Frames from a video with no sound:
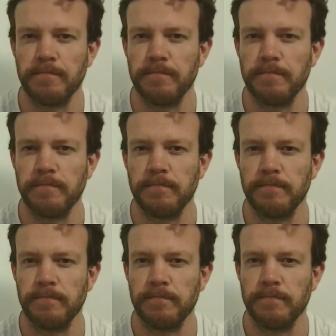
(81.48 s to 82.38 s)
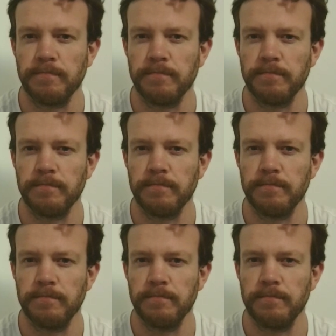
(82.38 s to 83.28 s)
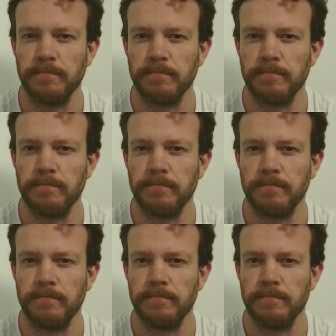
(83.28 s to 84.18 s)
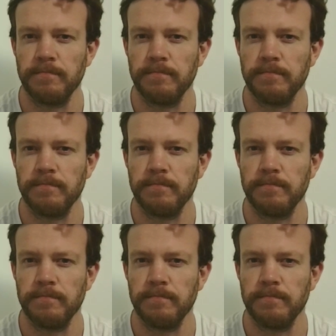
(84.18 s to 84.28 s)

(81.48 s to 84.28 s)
(no one is talking)